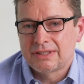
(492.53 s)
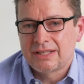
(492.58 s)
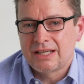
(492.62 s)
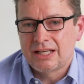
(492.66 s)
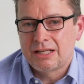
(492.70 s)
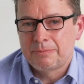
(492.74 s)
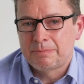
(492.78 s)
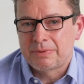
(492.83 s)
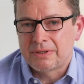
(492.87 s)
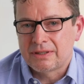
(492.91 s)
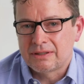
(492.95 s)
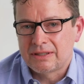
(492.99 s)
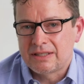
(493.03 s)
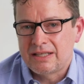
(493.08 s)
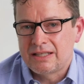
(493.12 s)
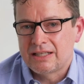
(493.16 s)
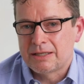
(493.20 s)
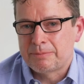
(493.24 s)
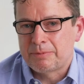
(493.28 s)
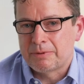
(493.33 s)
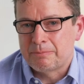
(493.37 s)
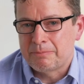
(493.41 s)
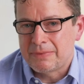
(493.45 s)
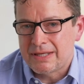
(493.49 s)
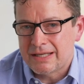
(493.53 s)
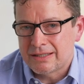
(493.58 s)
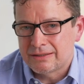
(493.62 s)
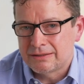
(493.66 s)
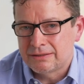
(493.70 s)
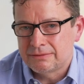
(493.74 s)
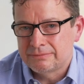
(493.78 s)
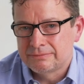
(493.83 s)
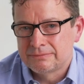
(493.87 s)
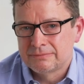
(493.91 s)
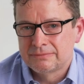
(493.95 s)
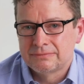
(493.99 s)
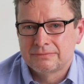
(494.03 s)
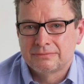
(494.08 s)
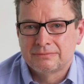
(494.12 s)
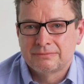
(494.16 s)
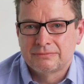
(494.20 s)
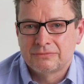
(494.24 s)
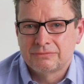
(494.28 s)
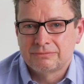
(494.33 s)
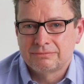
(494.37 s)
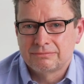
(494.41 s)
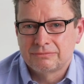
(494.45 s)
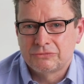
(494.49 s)
to help heat up a meal,
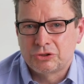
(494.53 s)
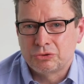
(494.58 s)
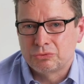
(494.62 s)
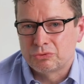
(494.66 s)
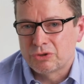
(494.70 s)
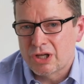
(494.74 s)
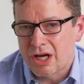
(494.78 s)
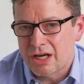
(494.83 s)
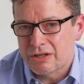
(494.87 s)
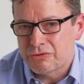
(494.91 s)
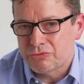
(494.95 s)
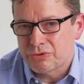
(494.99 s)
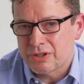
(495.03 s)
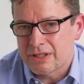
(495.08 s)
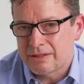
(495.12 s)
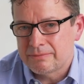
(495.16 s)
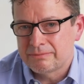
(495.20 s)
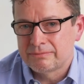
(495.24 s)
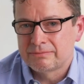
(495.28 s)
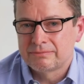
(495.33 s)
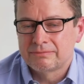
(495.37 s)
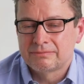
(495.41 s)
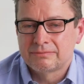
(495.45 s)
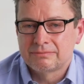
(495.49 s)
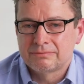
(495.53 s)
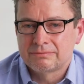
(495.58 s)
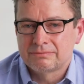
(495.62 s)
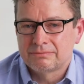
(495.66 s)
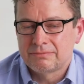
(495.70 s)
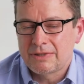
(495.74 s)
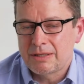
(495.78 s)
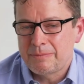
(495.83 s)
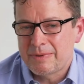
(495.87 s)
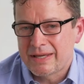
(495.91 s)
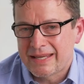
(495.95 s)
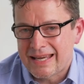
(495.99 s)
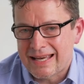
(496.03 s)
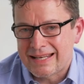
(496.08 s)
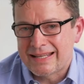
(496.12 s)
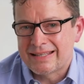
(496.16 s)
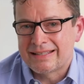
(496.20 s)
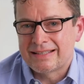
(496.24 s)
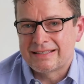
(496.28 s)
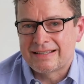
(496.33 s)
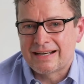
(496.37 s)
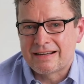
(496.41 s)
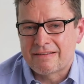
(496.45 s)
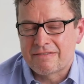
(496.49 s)
do laundry, maybe get
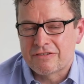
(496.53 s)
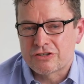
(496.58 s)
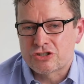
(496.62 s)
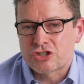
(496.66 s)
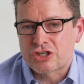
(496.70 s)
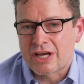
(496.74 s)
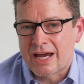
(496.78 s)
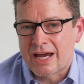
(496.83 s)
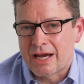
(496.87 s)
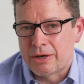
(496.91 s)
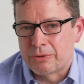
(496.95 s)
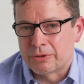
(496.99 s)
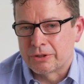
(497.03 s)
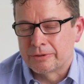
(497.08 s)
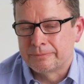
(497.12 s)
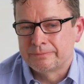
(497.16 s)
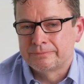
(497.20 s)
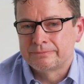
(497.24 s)
in and out of the shower.